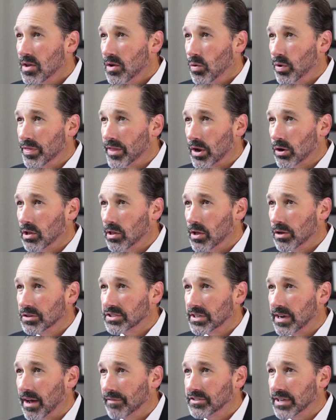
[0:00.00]
when they're
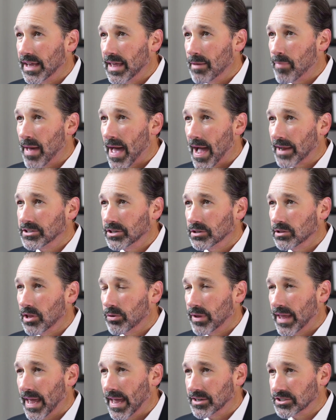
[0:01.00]
close enough to impact your
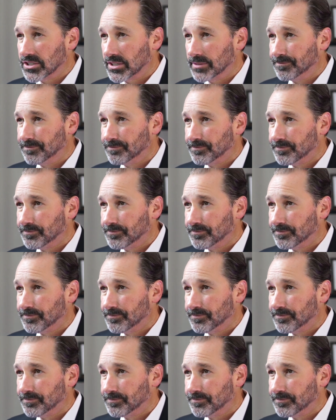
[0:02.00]
location.